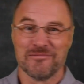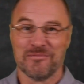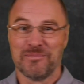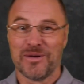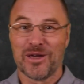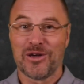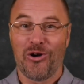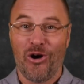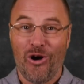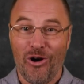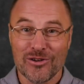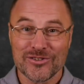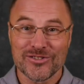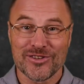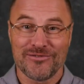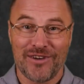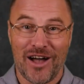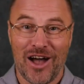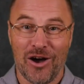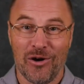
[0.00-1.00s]
because
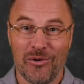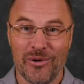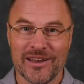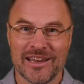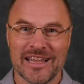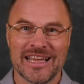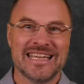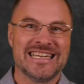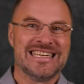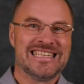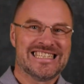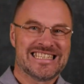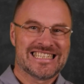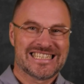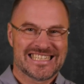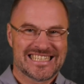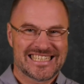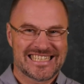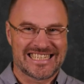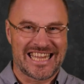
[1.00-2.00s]
of our
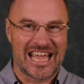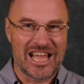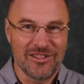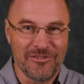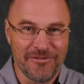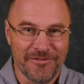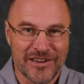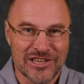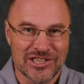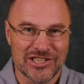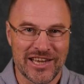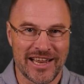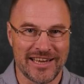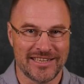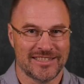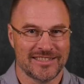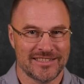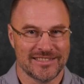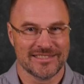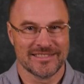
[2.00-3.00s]

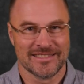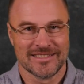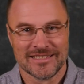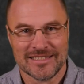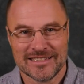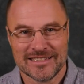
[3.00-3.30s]
selfishness.